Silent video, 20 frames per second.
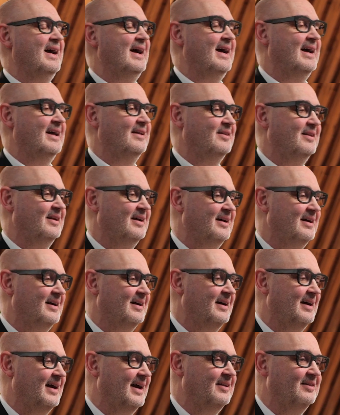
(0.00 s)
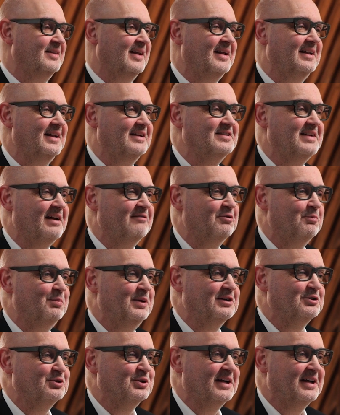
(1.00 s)
And then let's have a
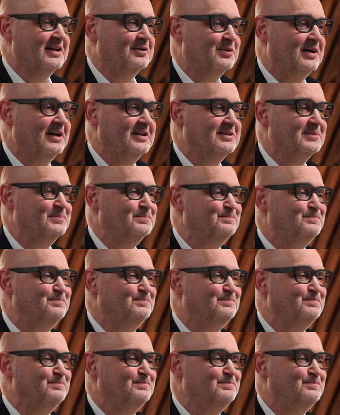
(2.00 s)
beer together, right?